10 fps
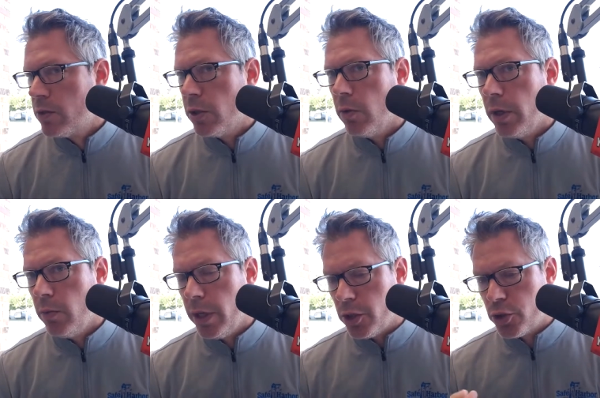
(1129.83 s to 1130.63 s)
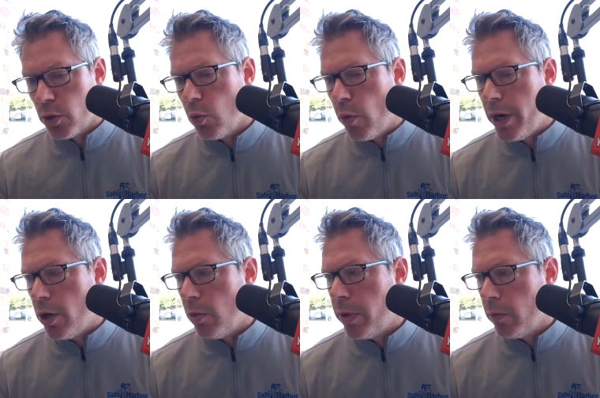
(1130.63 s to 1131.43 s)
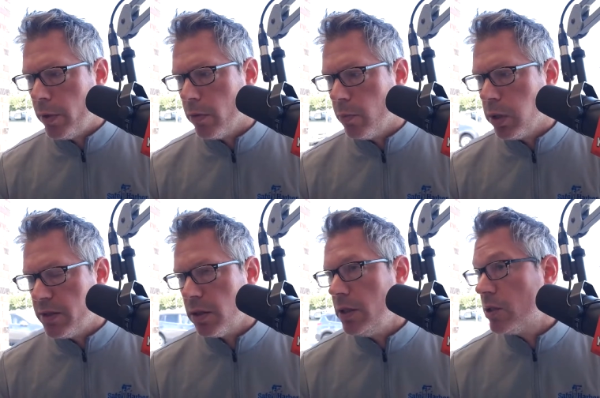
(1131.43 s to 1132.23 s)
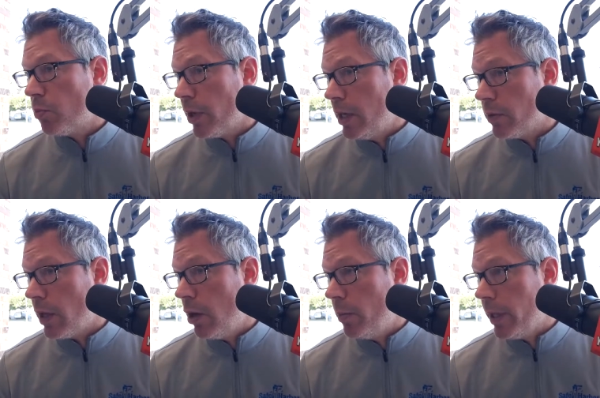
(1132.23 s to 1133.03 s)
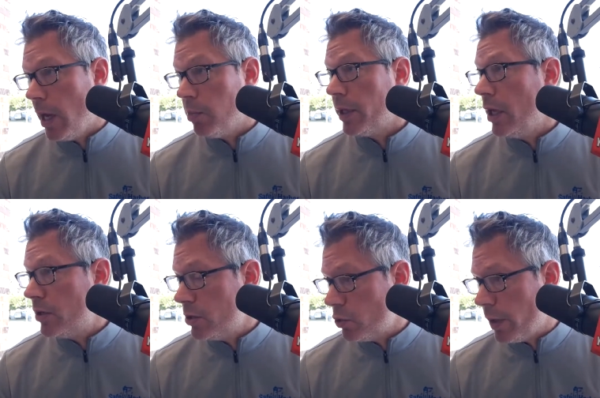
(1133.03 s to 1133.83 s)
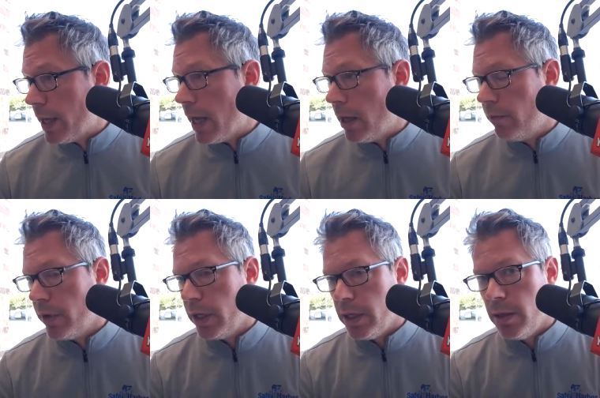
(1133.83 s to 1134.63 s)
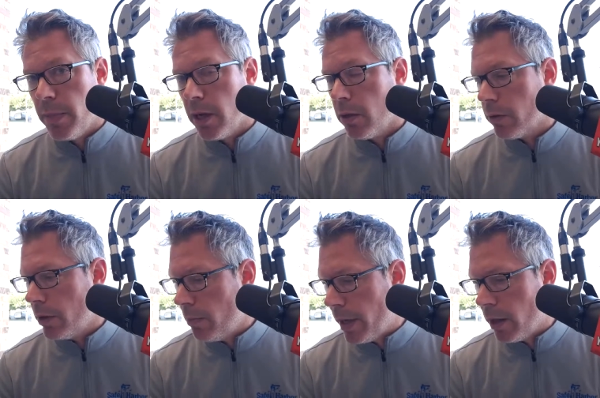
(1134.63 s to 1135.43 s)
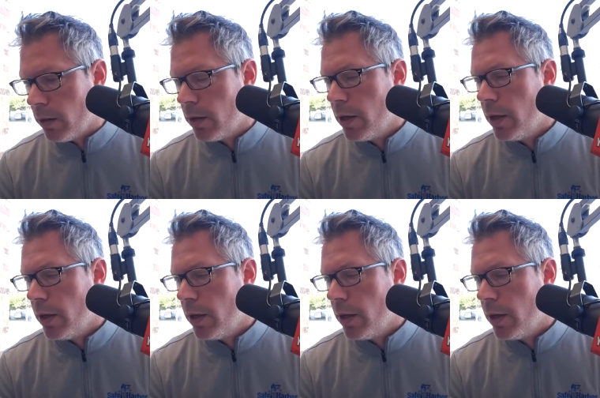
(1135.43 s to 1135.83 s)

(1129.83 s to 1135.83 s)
So we had a short window, but we were pleasantly surprised with how many applications we got via email or in the mail.